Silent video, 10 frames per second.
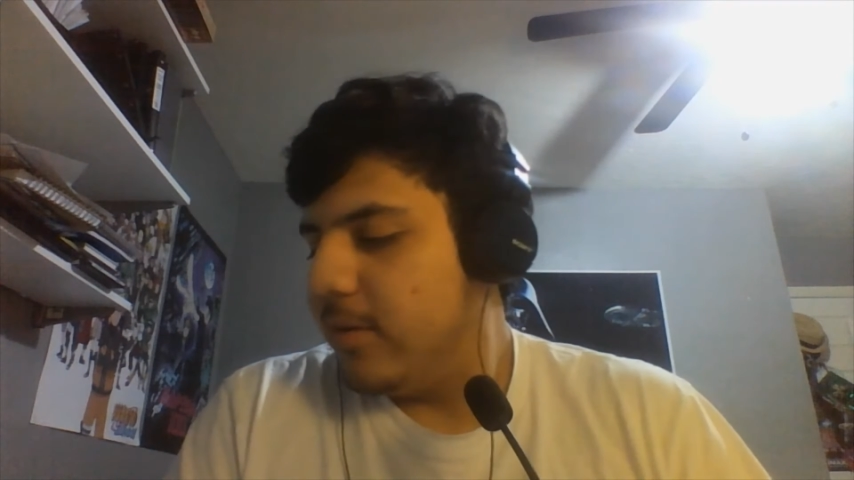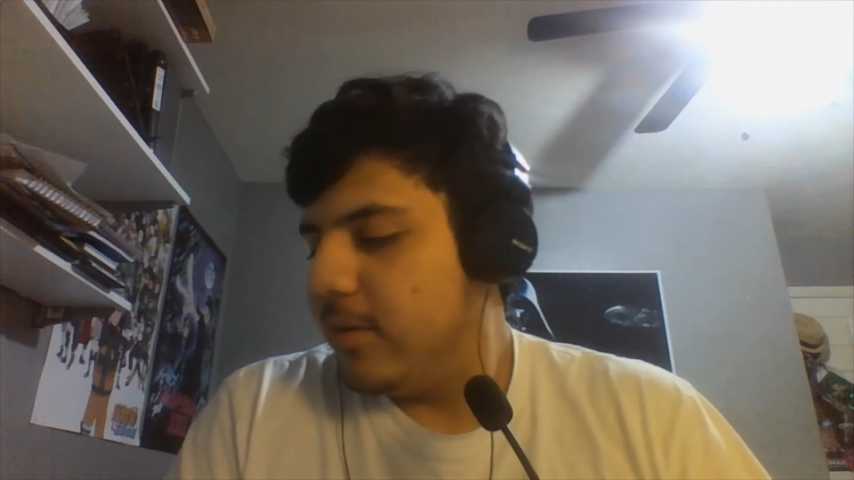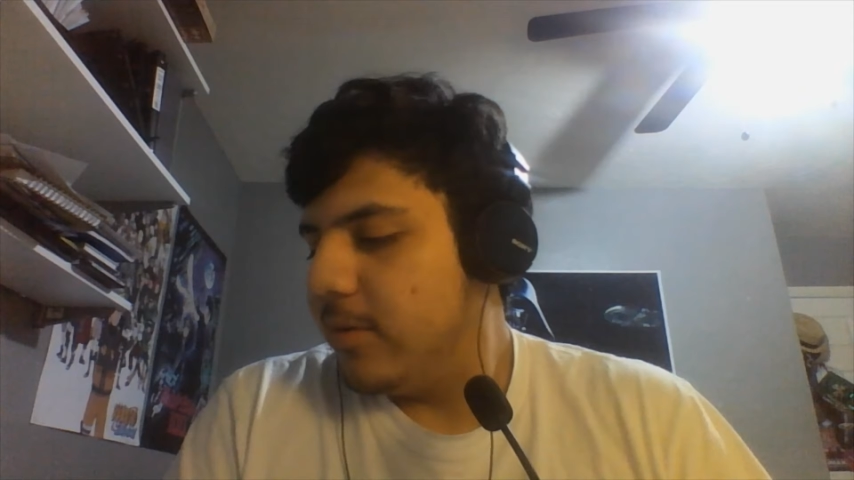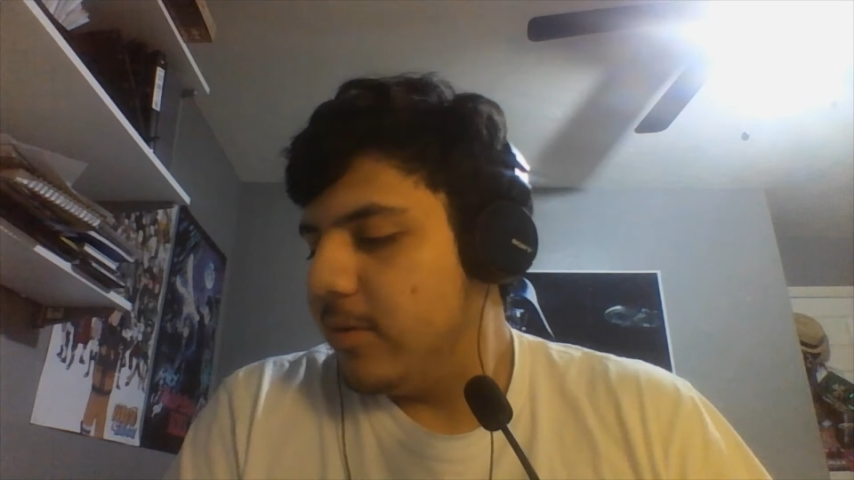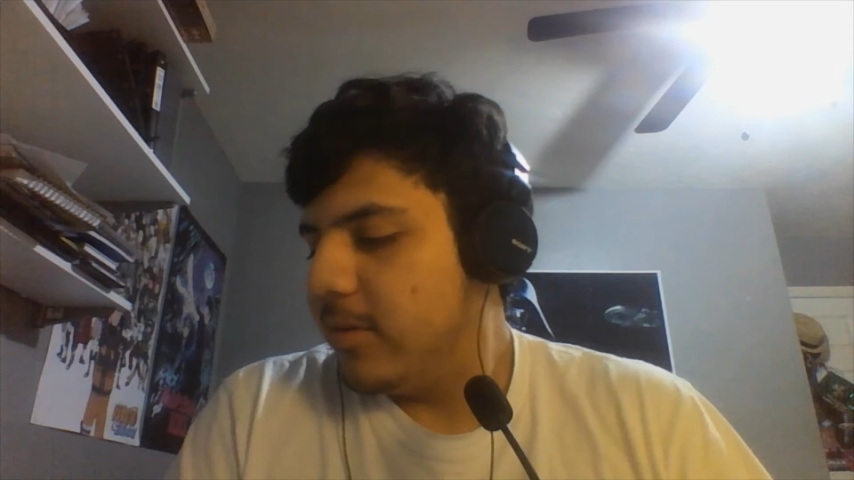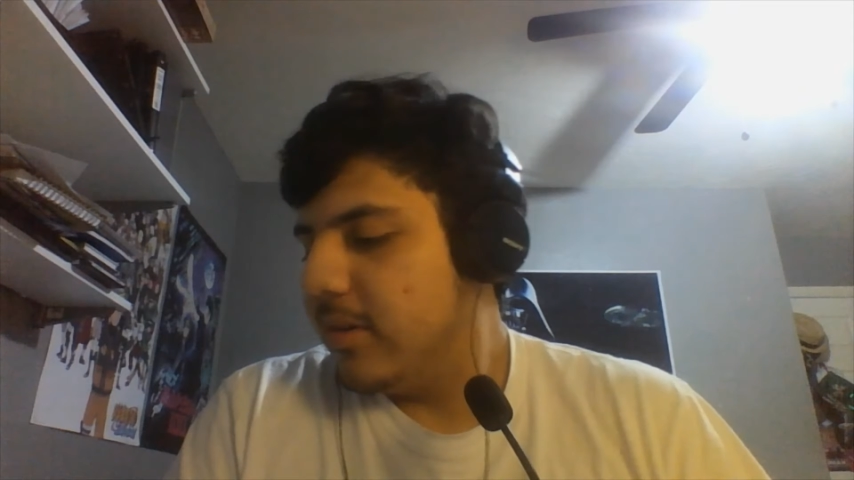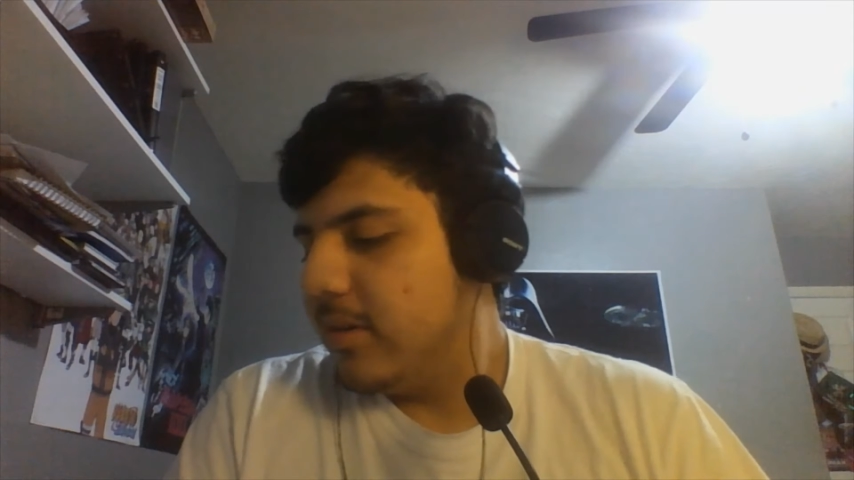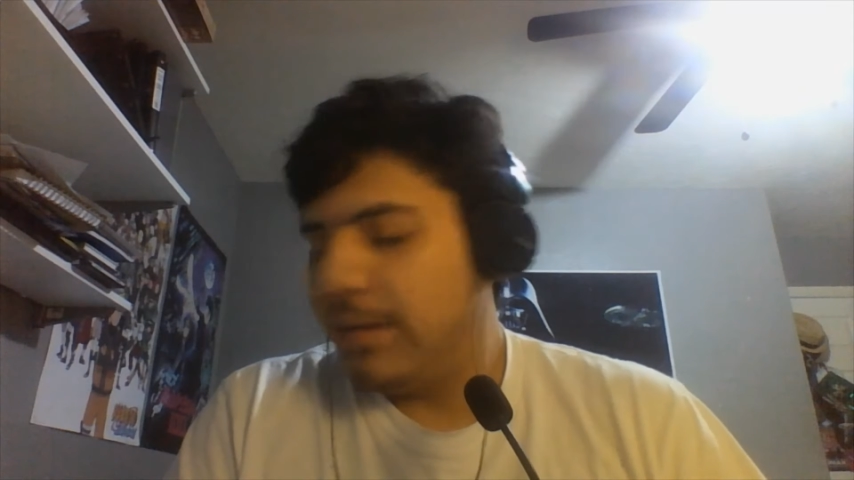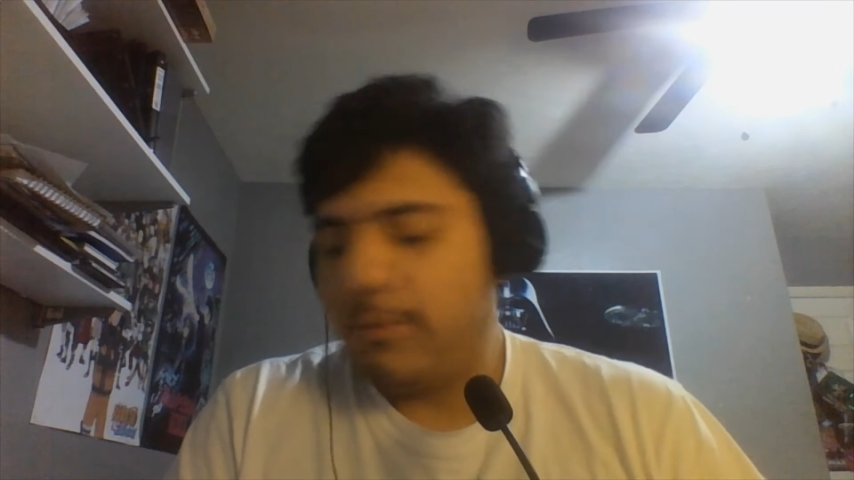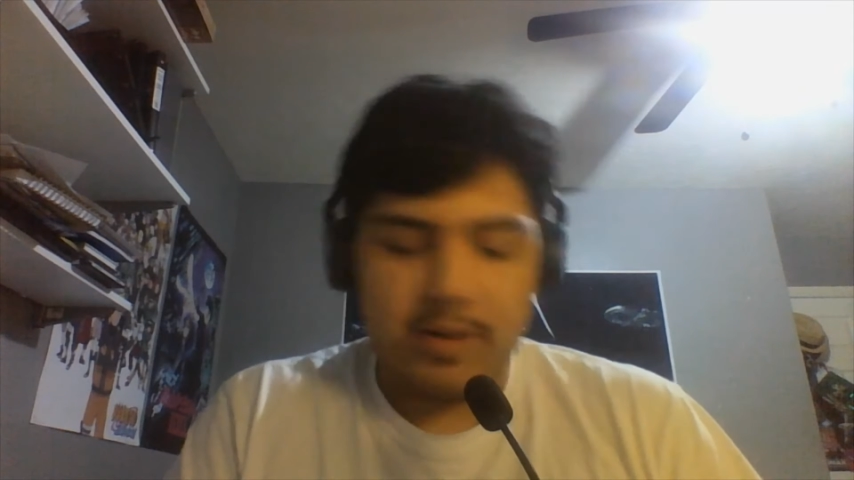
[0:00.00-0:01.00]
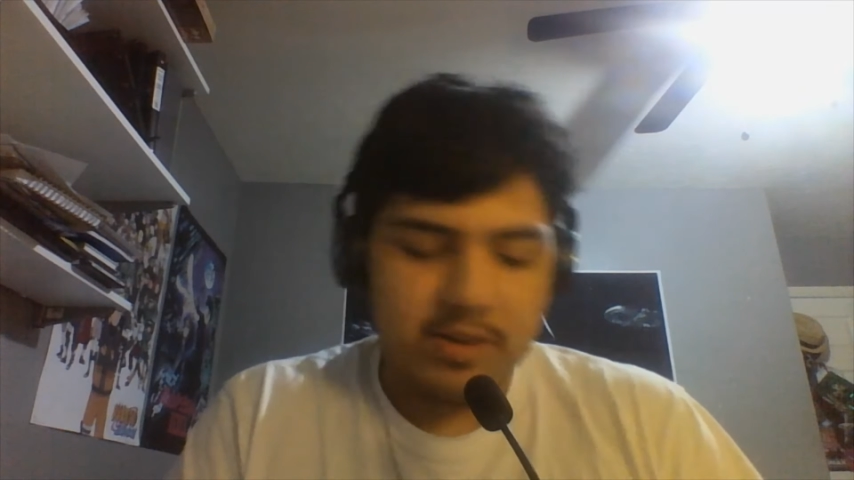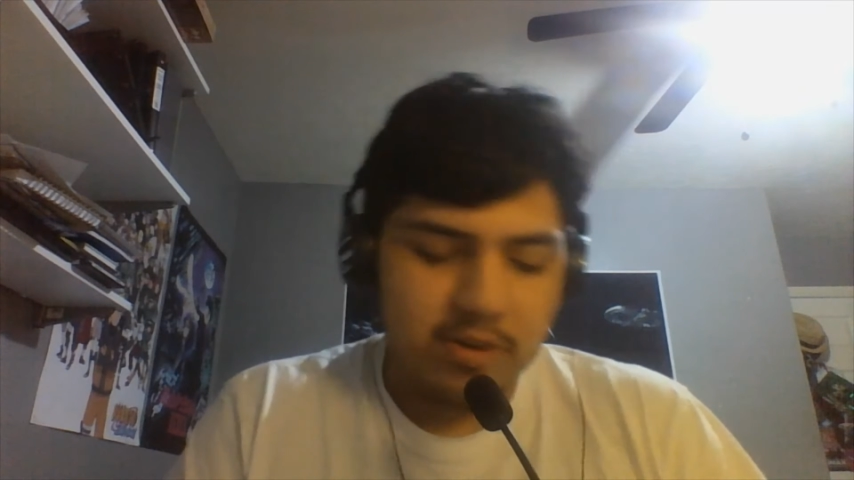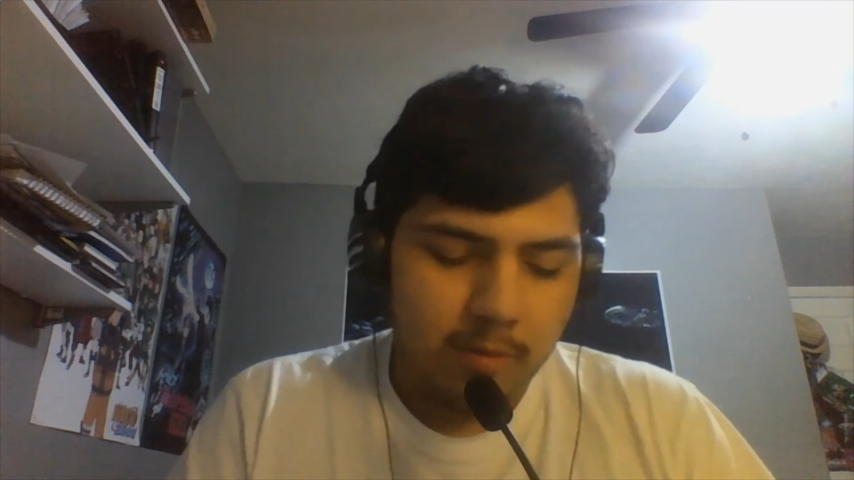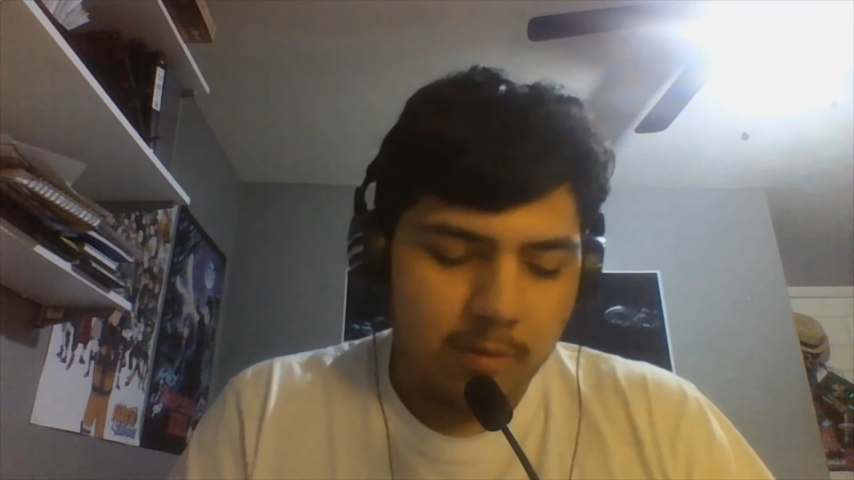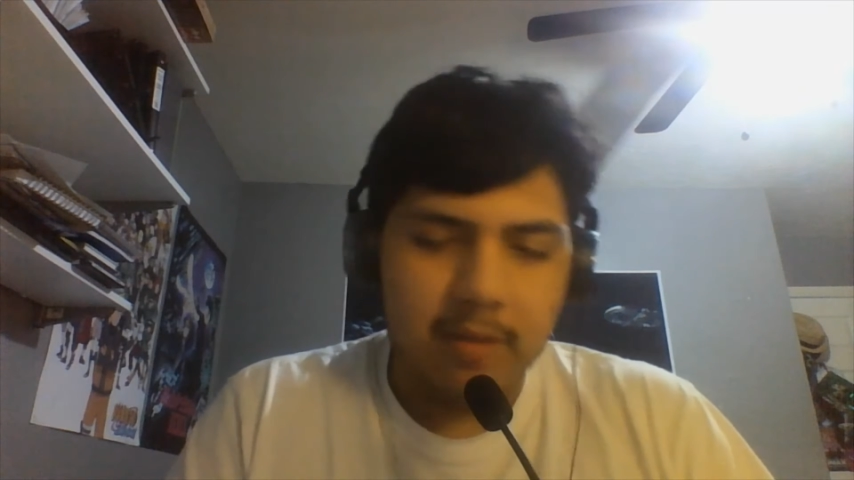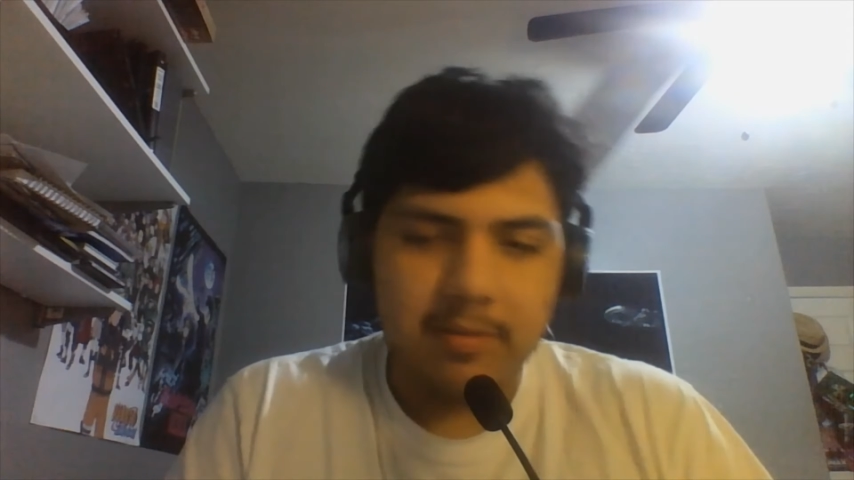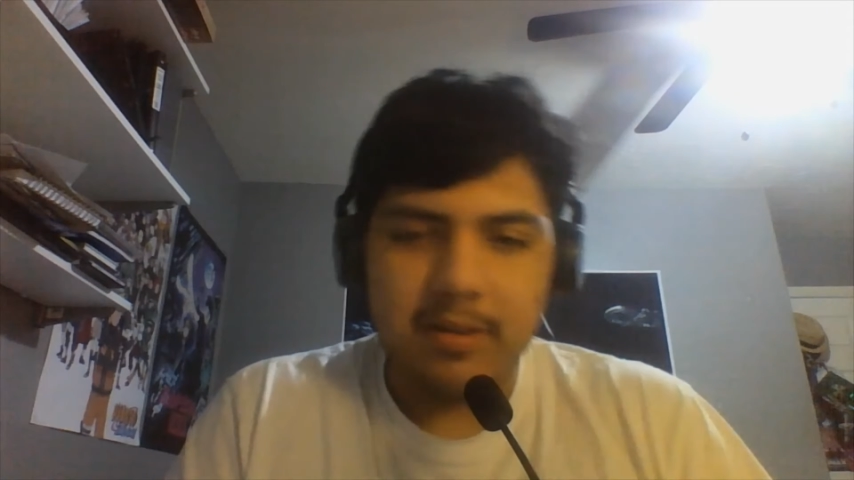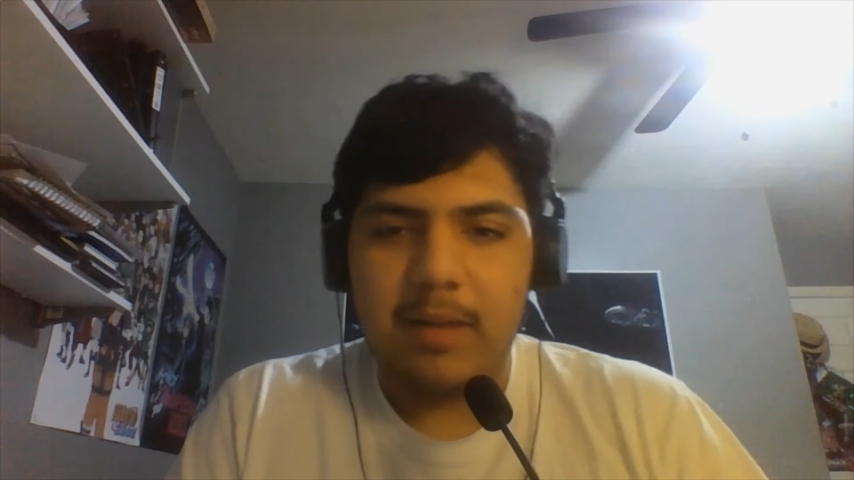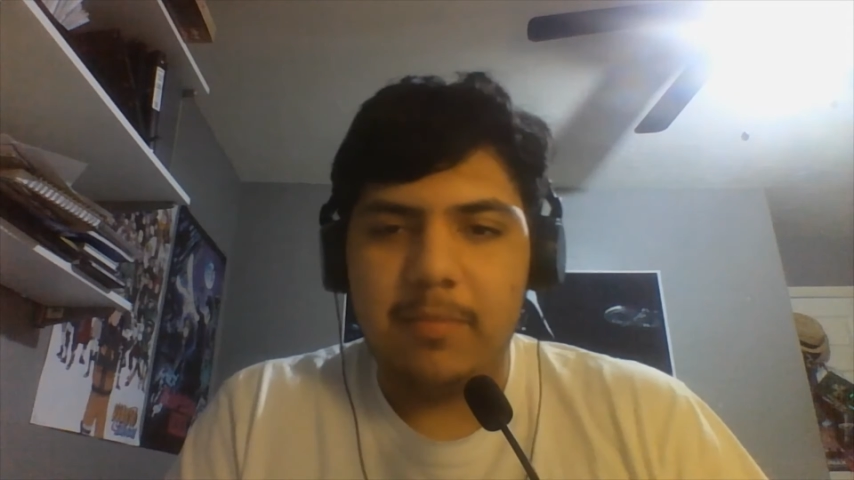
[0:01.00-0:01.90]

no, everybody turn around.